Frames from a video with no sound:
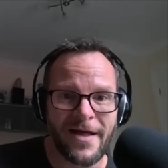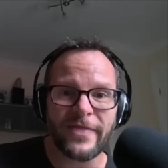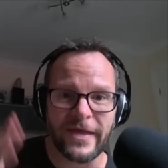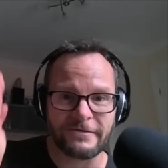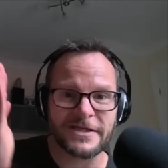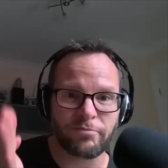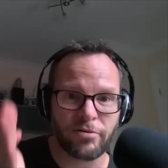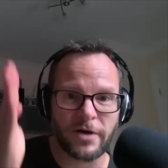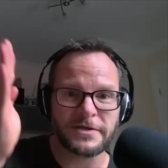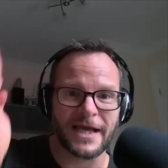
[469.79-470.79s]
there is a
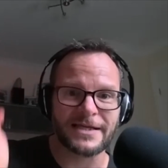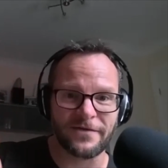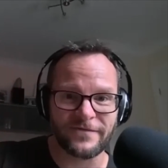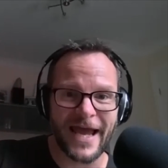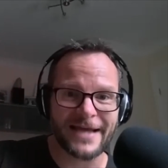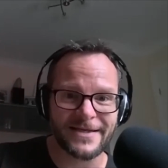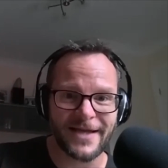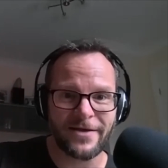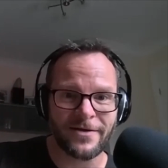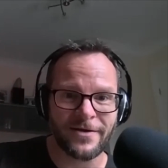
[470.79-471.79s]
process of testing.